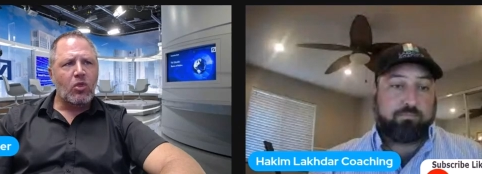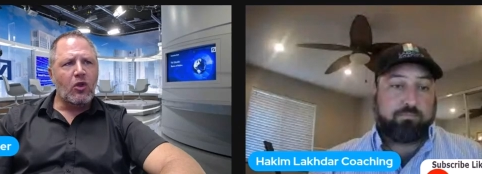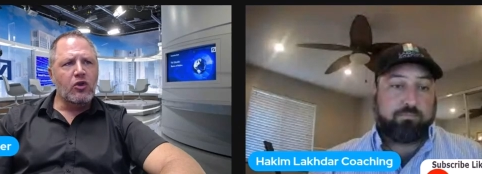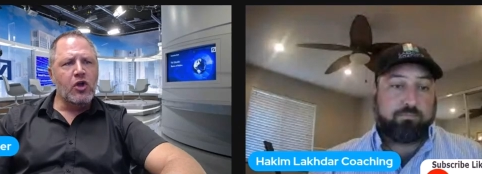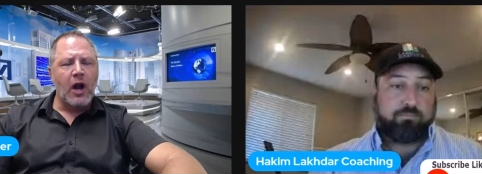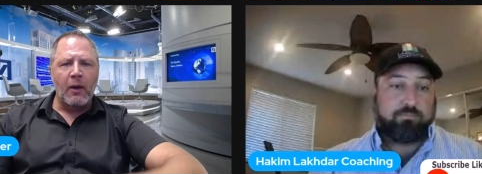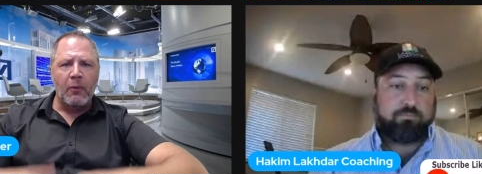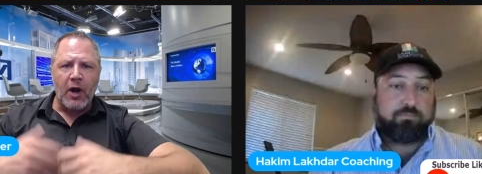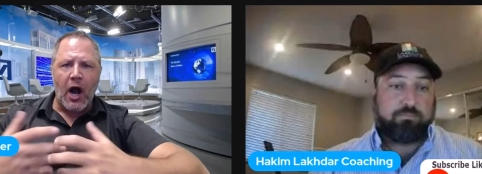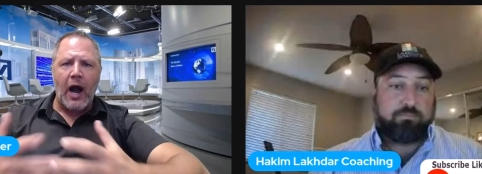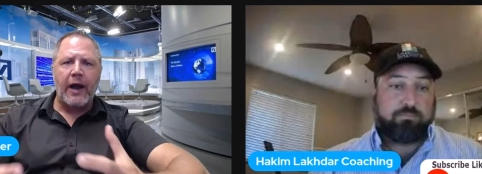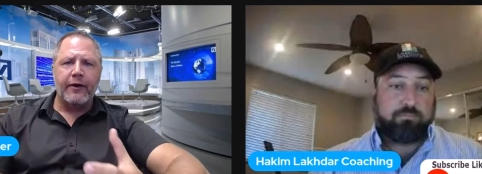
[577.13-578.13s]
Speaker 1: you know, I want to
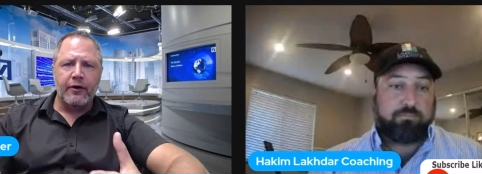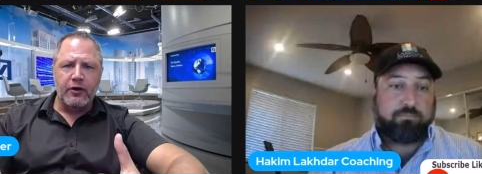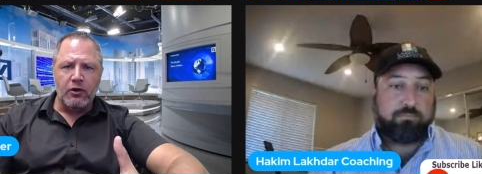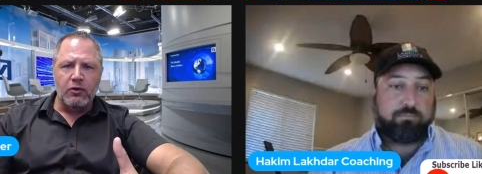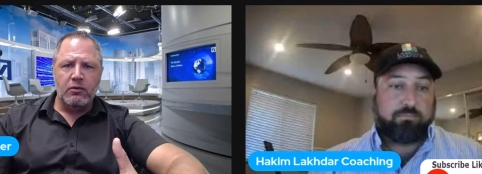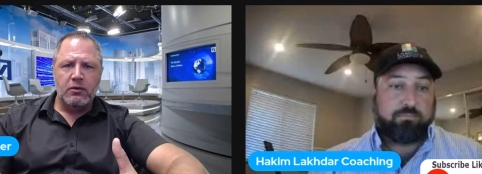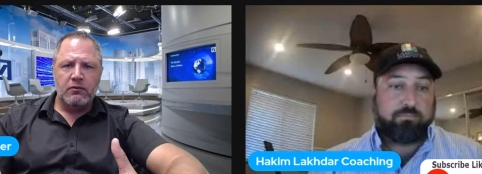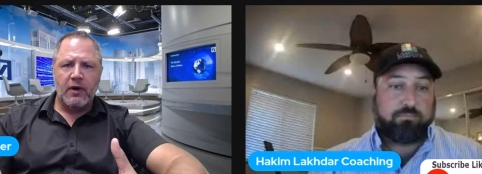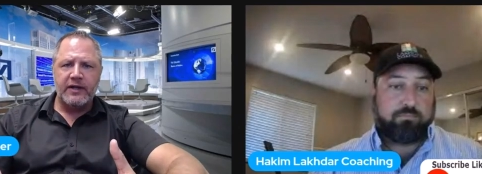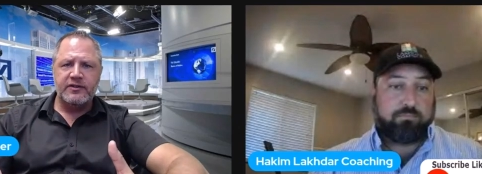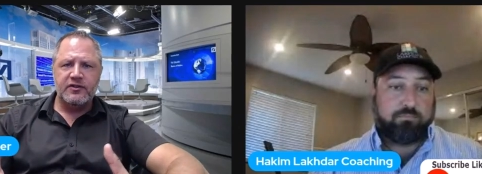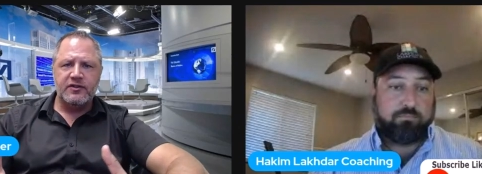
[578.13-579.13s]
hire you, right?
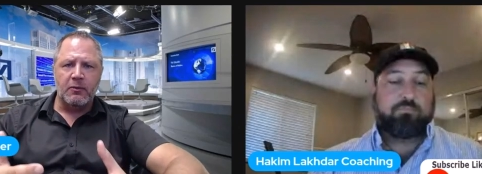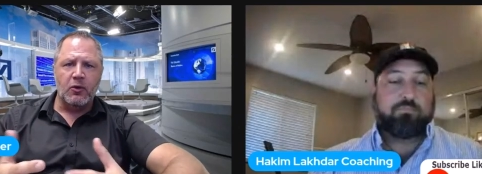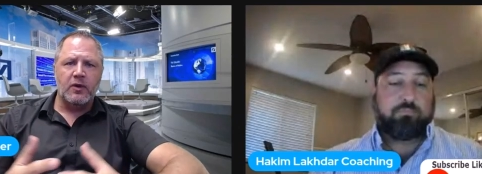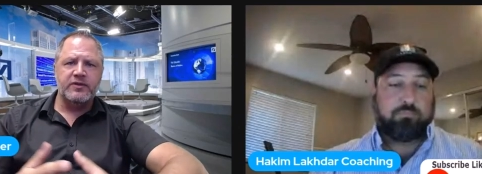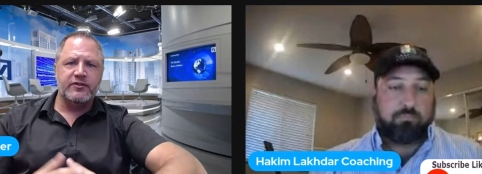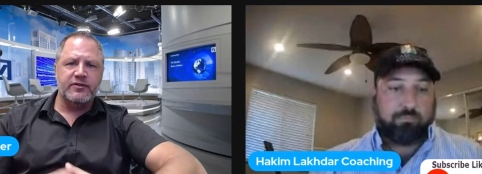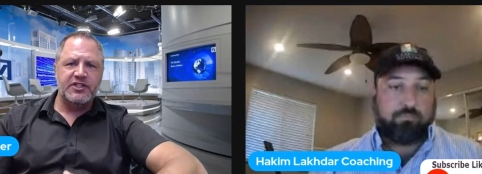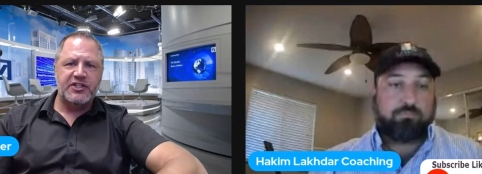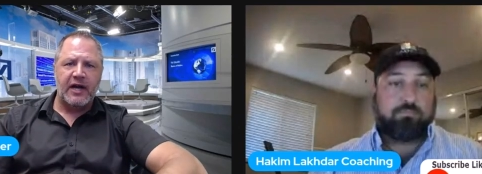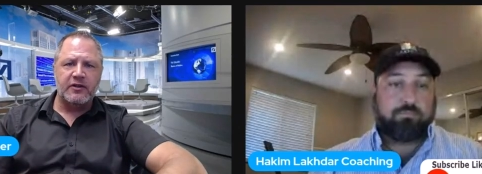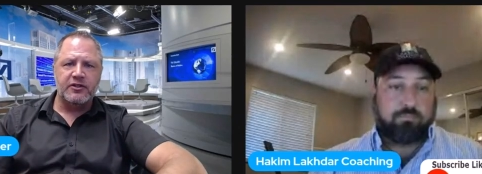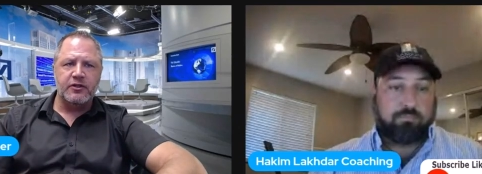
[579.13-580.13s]
So someone mm-hmm. wants to reach
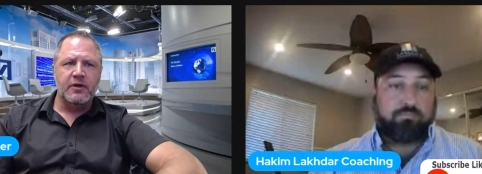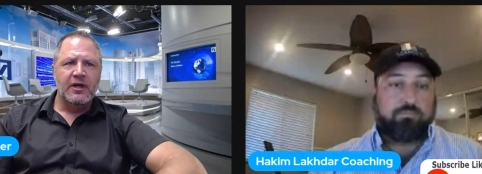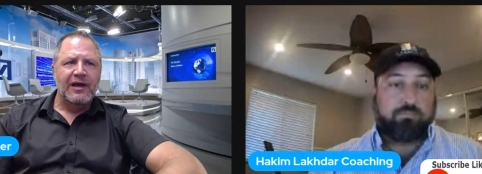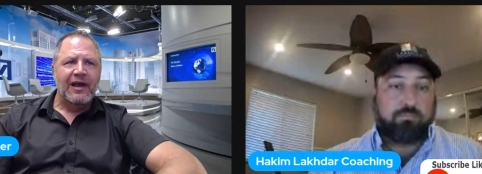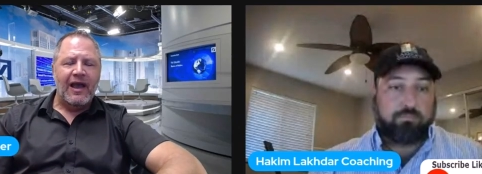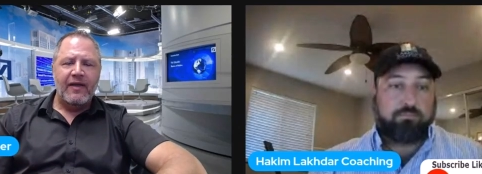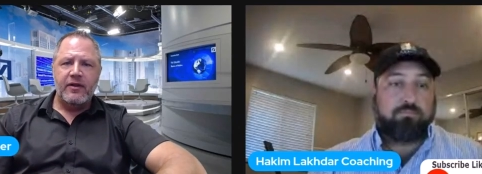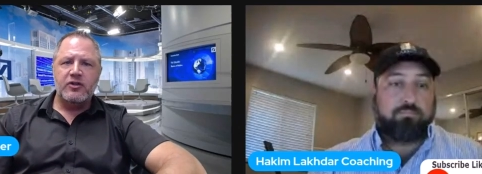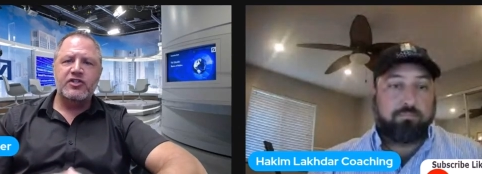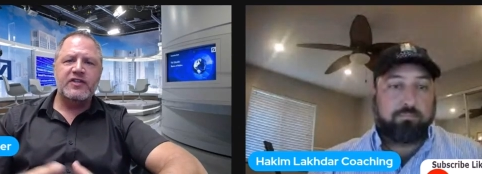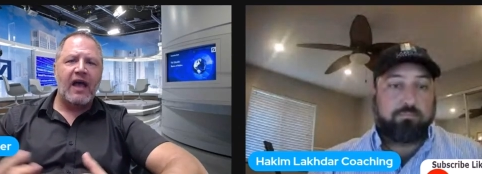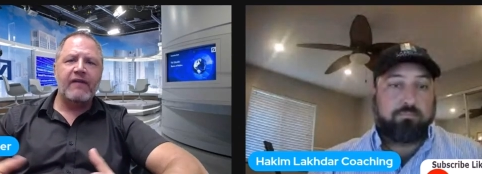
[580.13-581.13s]
out to you and they're
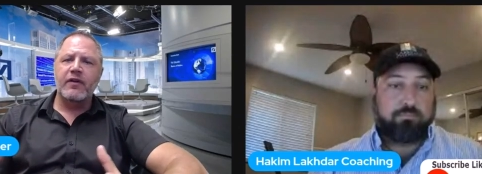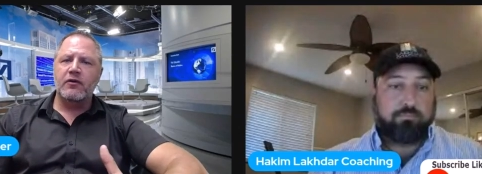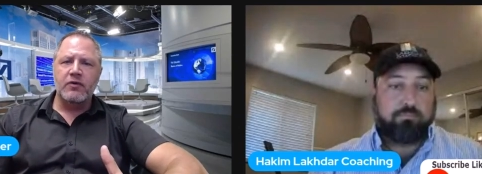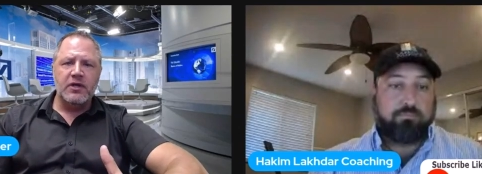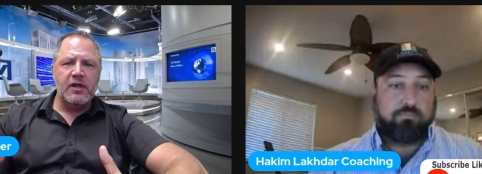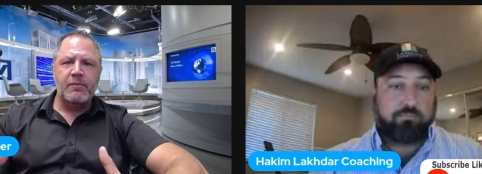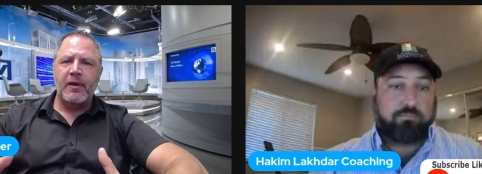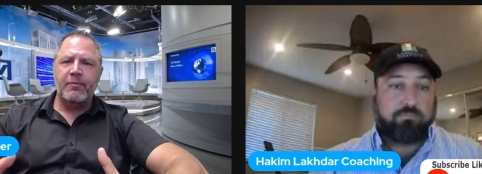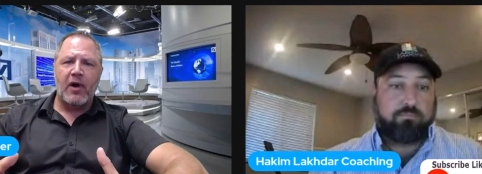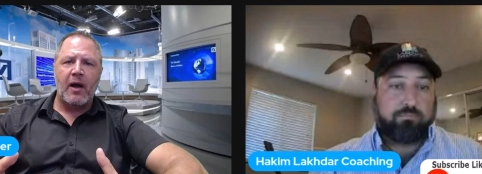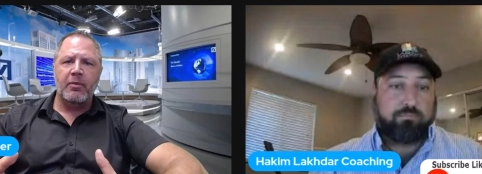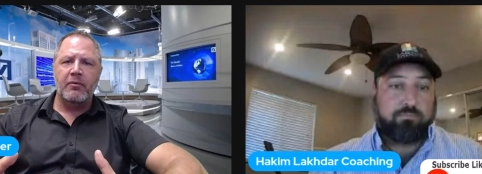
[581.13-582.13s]
just having a really big
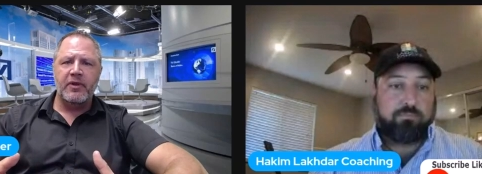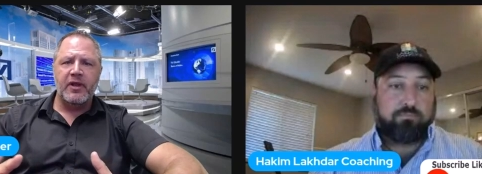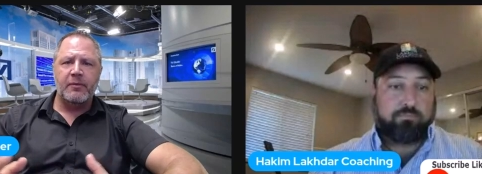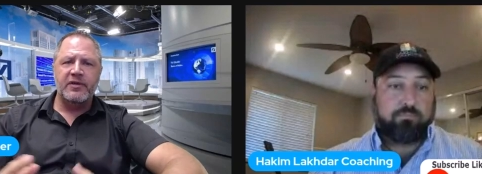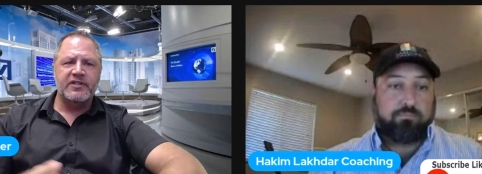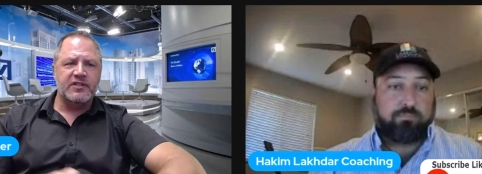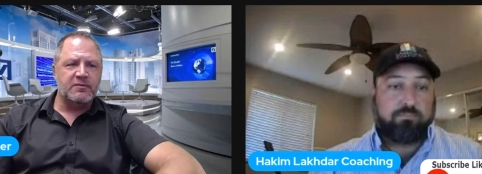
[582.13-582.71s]
problem in their business.